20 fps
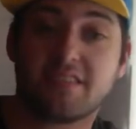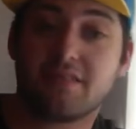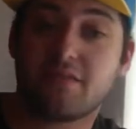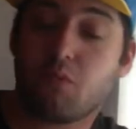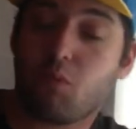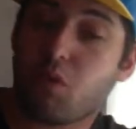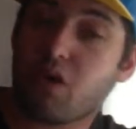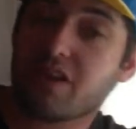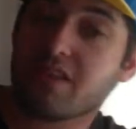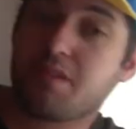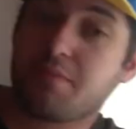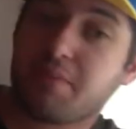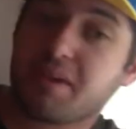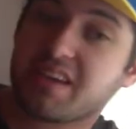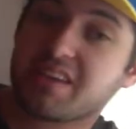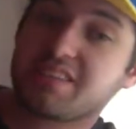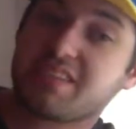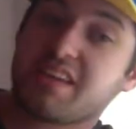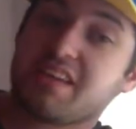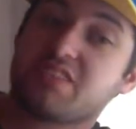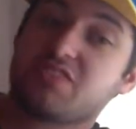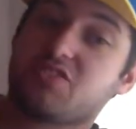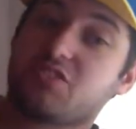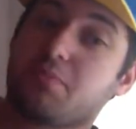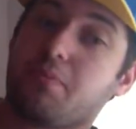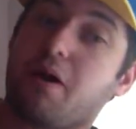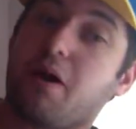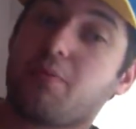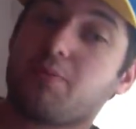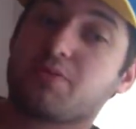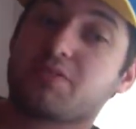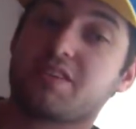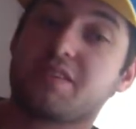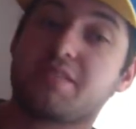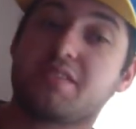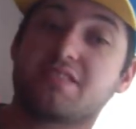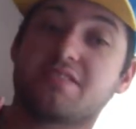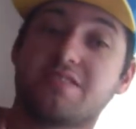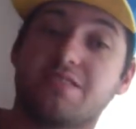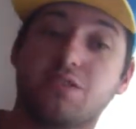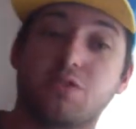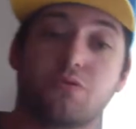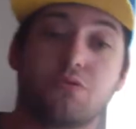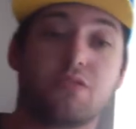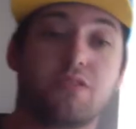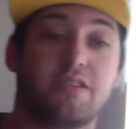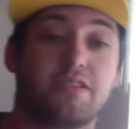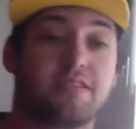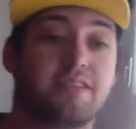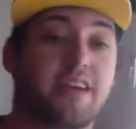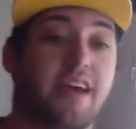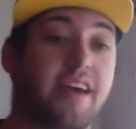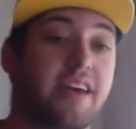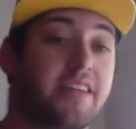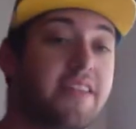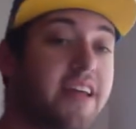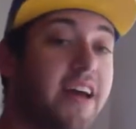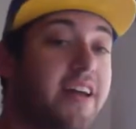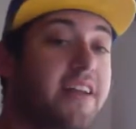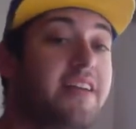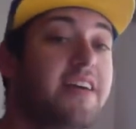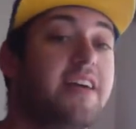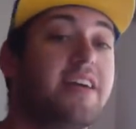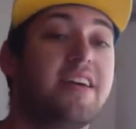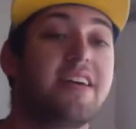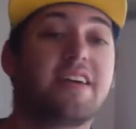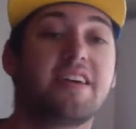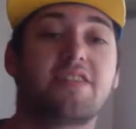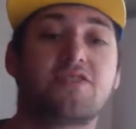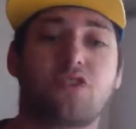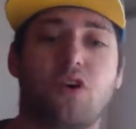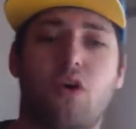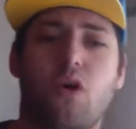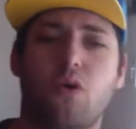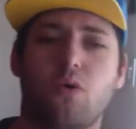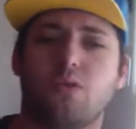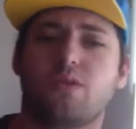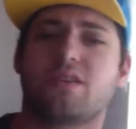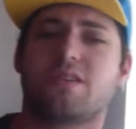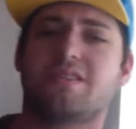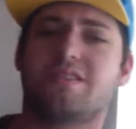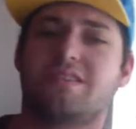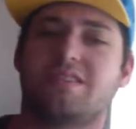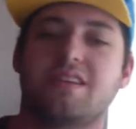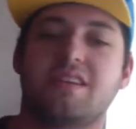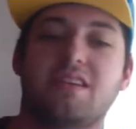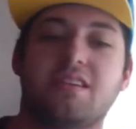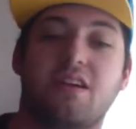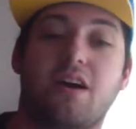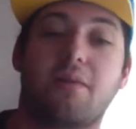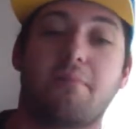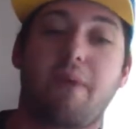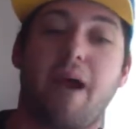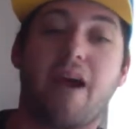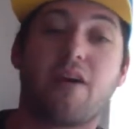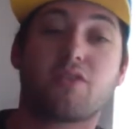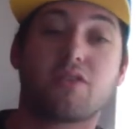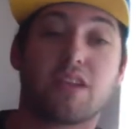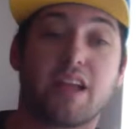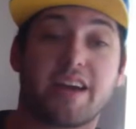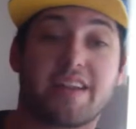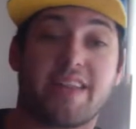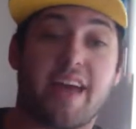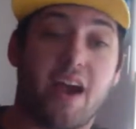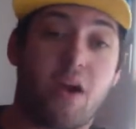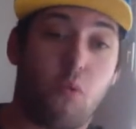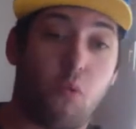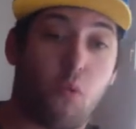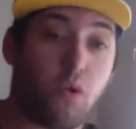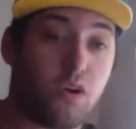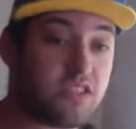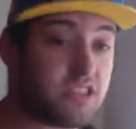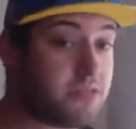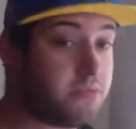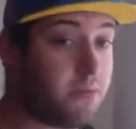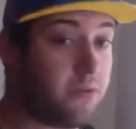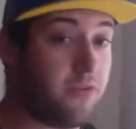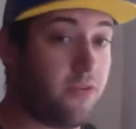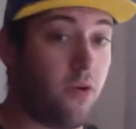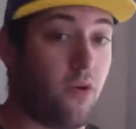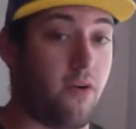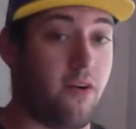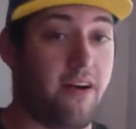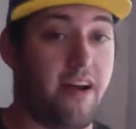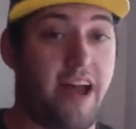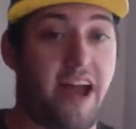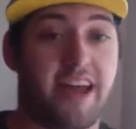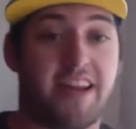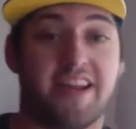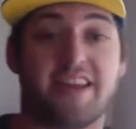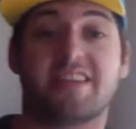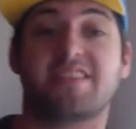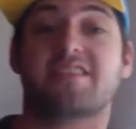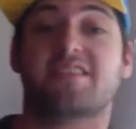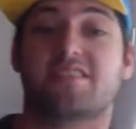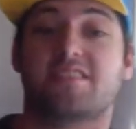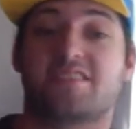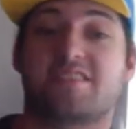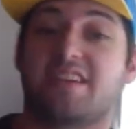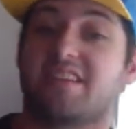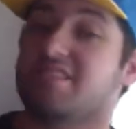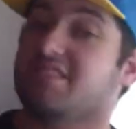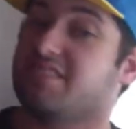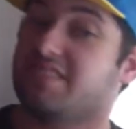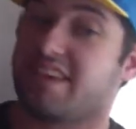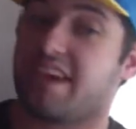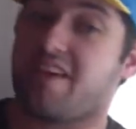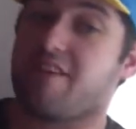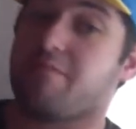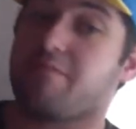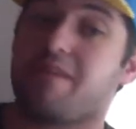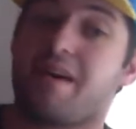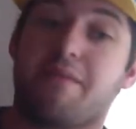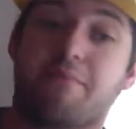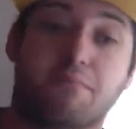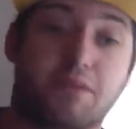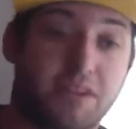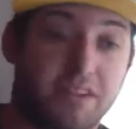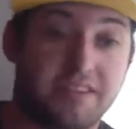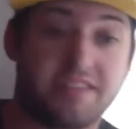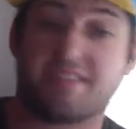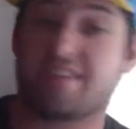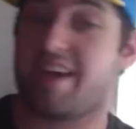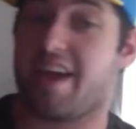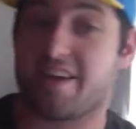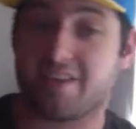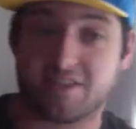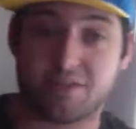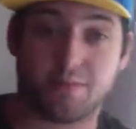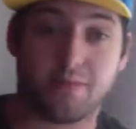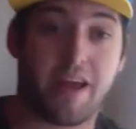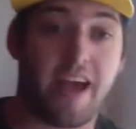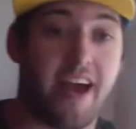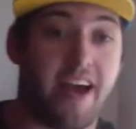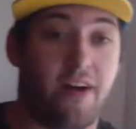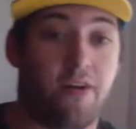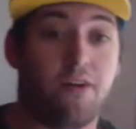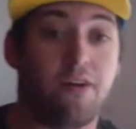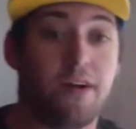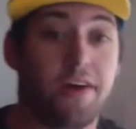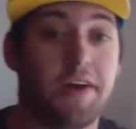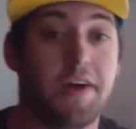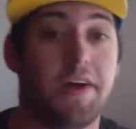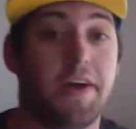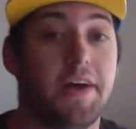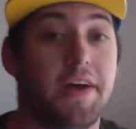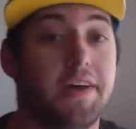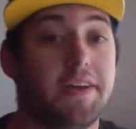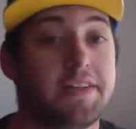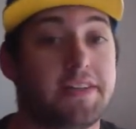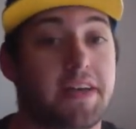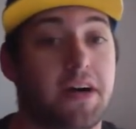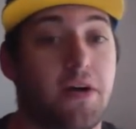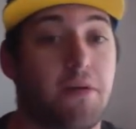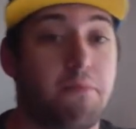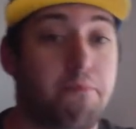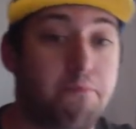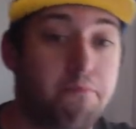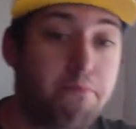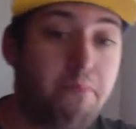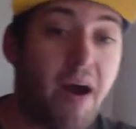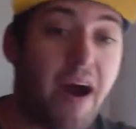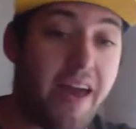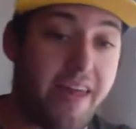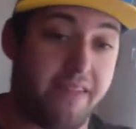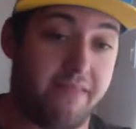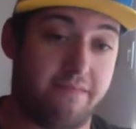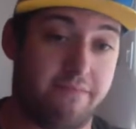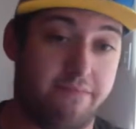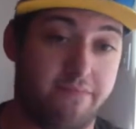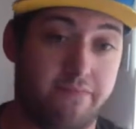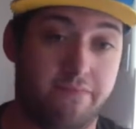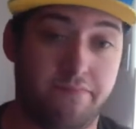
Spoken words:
one of the biggest hints to Palpatine is Luke saying that he has only seen a power like that once before, and it didn't scare him then, but it scares him now. But